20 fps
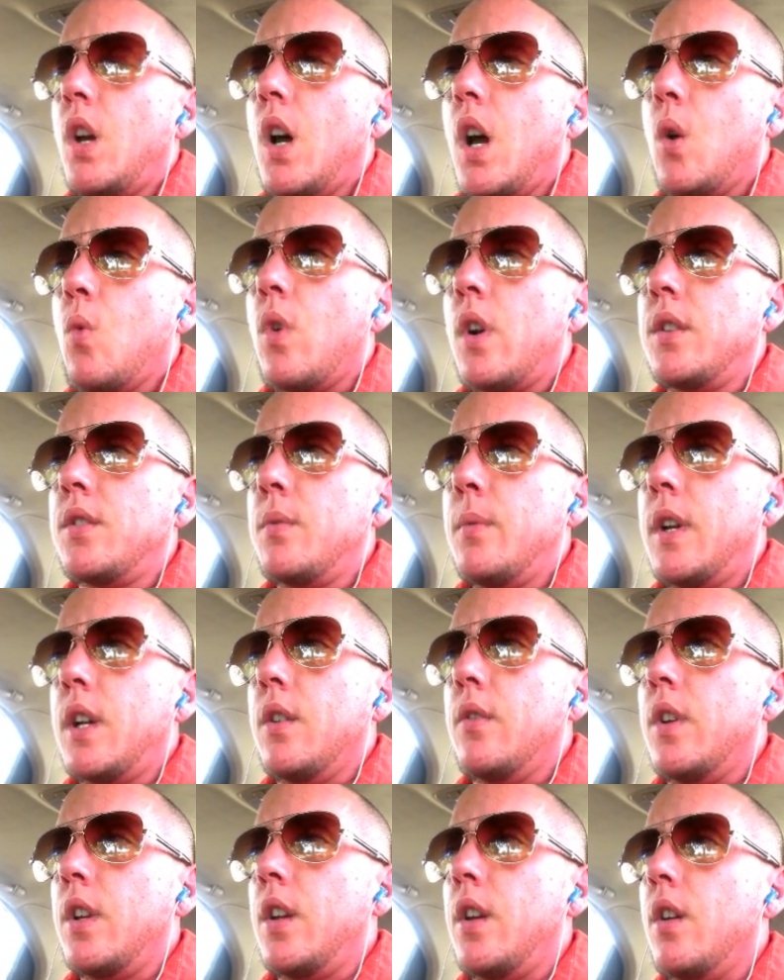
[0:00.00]
I wanted to make
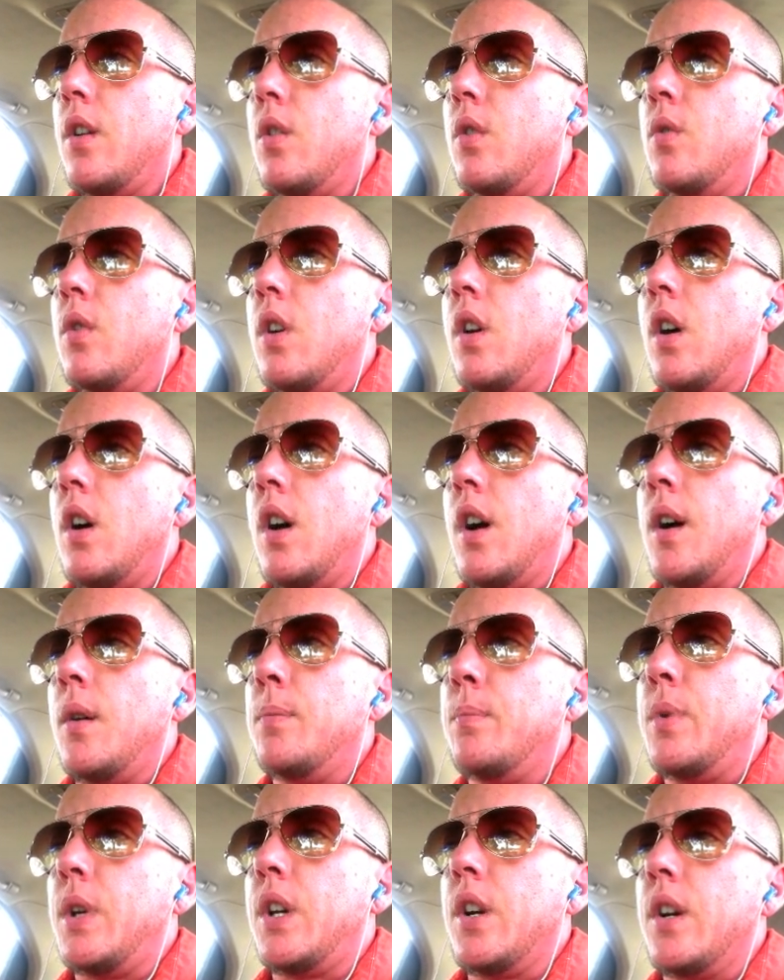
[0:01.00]
a video
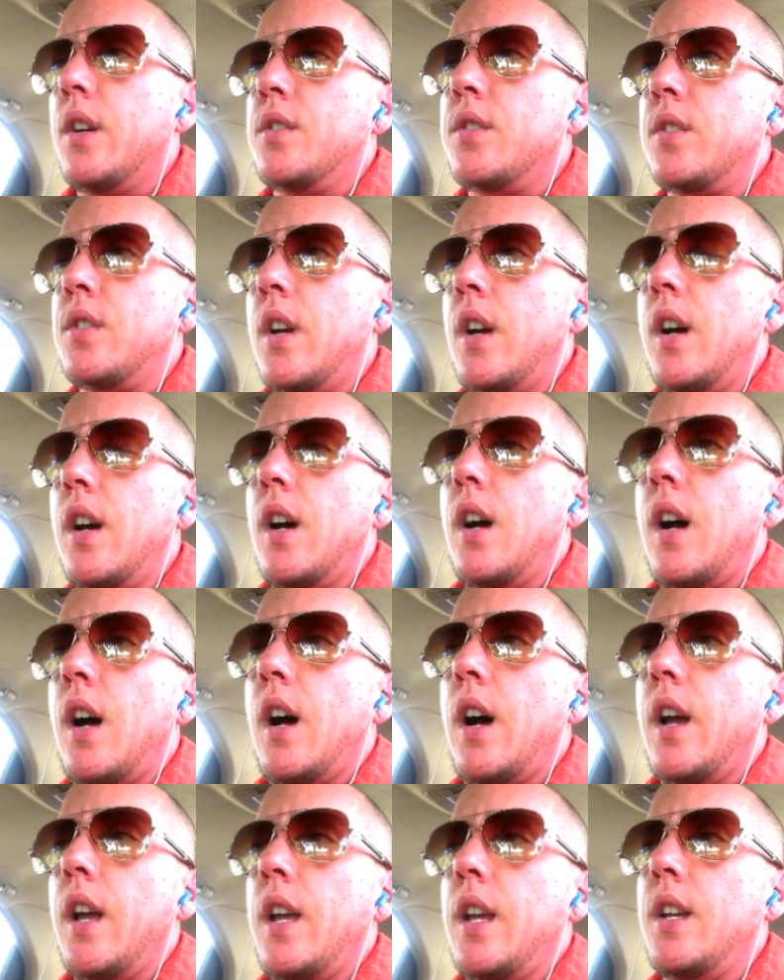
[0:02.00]
um, because
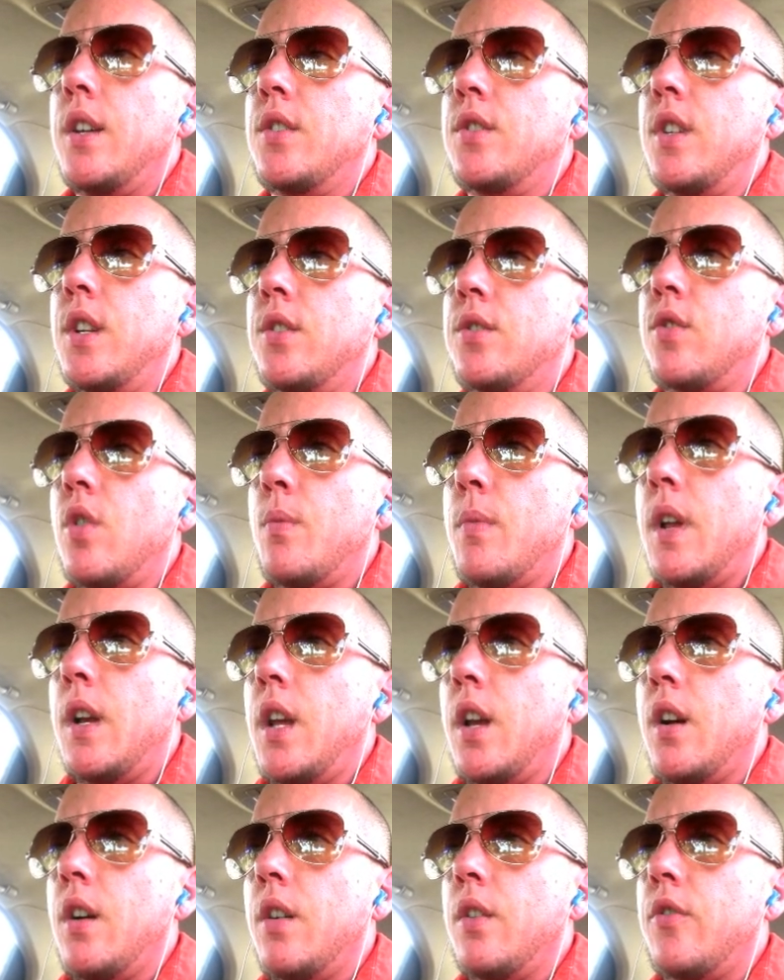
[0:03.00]
I see so
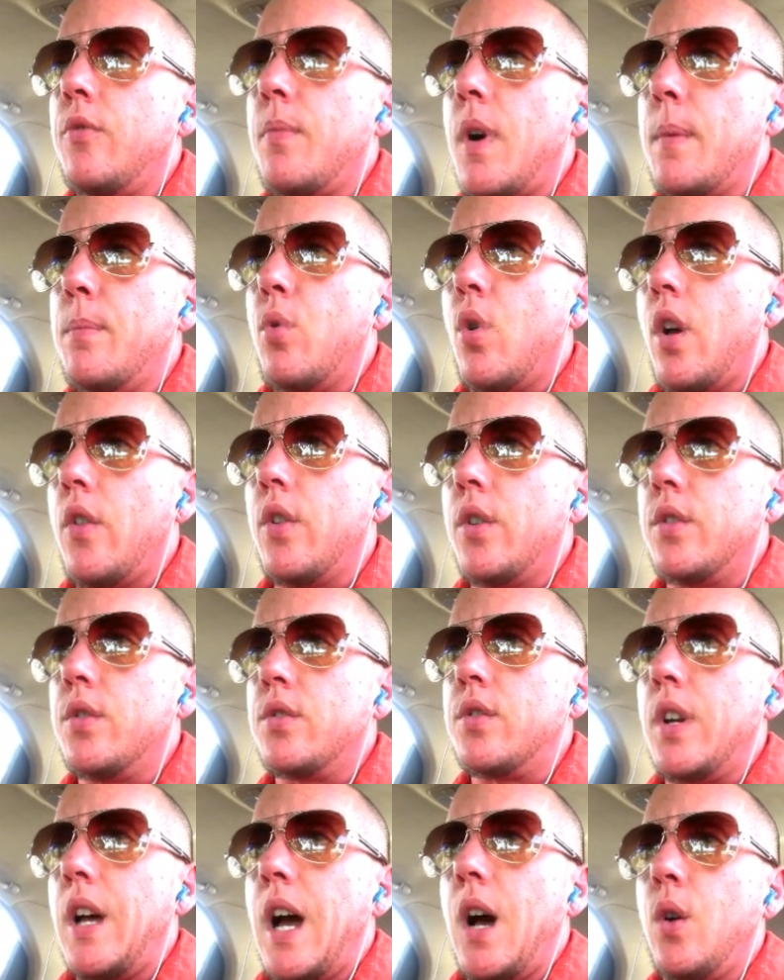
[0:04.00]
many of my
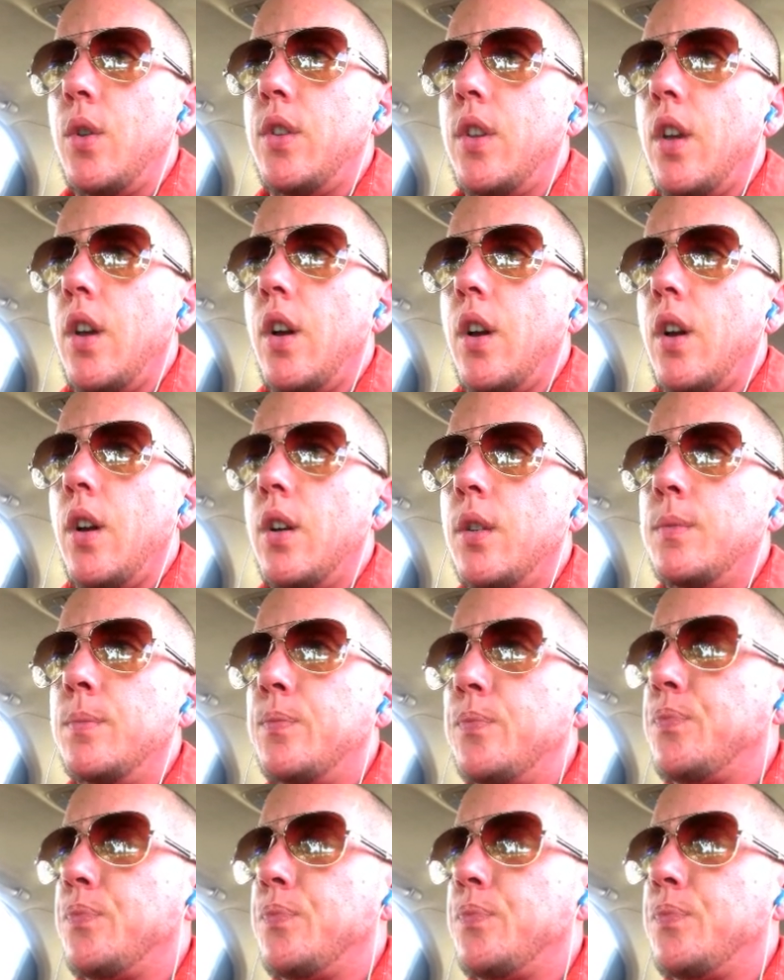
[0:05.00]
brothers out there,